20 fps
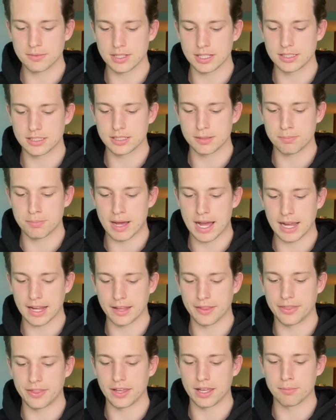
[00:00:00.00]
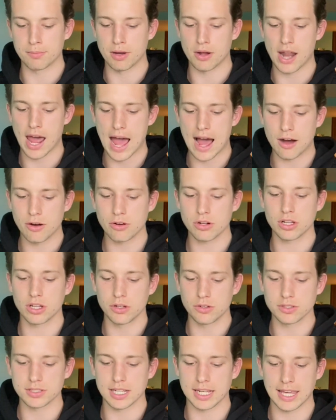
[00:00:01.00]
I sit back and think about how
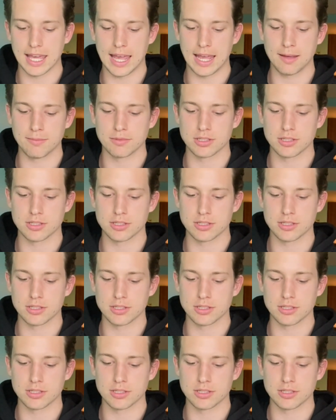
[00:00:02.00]
close I came